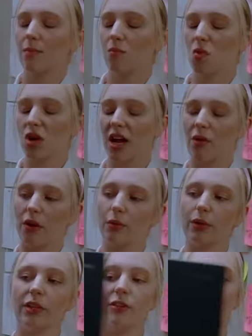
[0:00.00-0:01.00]
more how I
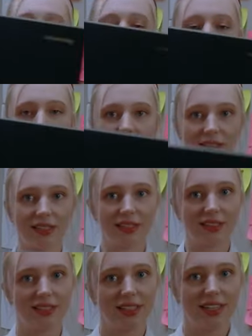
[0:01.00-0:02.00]
really feel. Oh
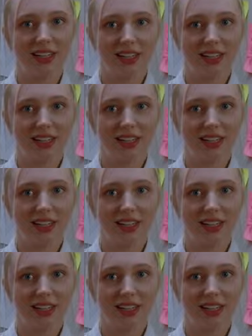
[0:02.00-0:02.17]
my god,